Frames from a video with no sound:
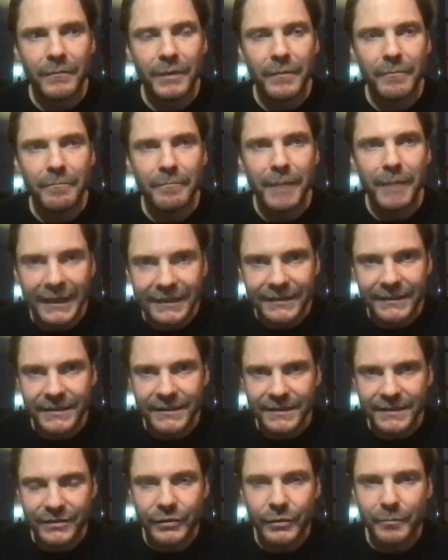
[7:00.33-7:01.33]

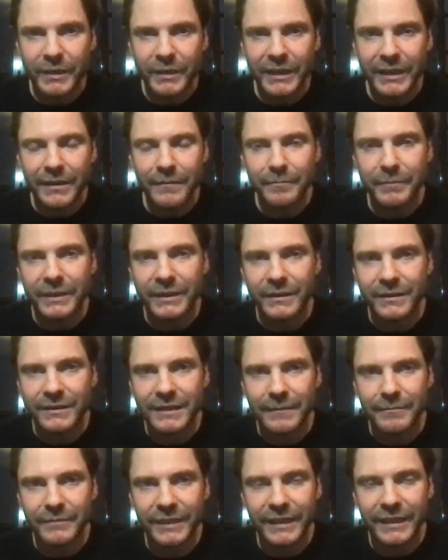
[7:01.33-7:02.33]
matters to me because
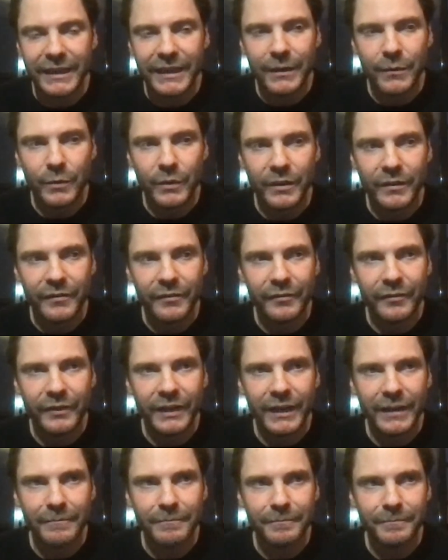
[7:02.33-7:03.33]
I'm dealing with
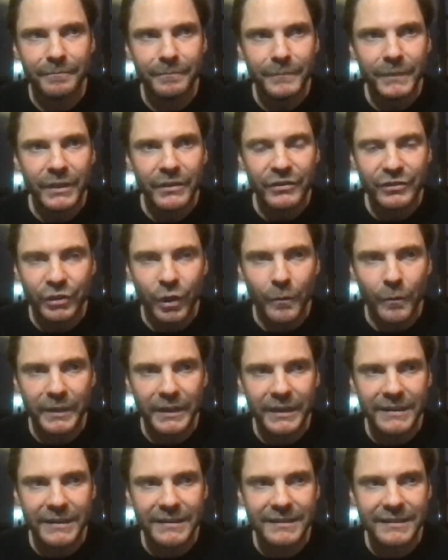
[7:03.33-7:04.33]

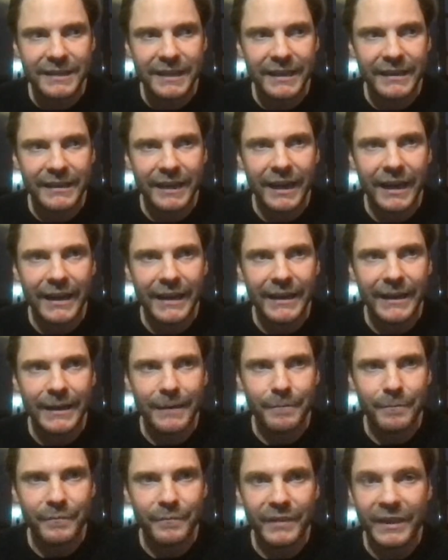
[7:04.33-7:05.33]
topics that I
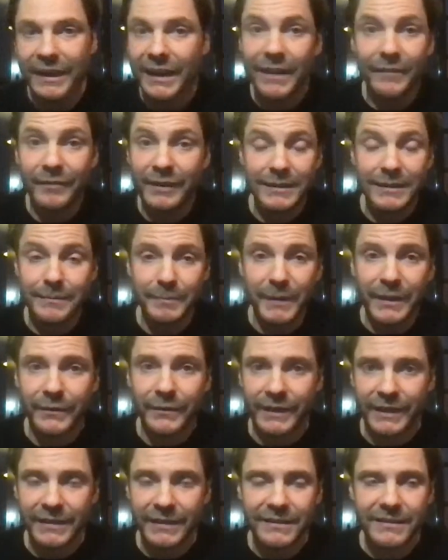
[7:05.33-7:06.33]
have
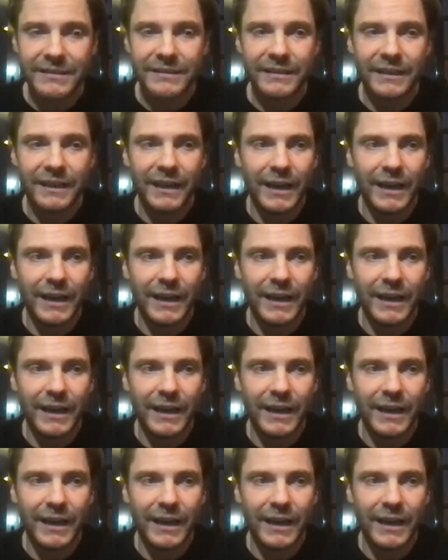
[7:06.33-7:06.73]
experienced.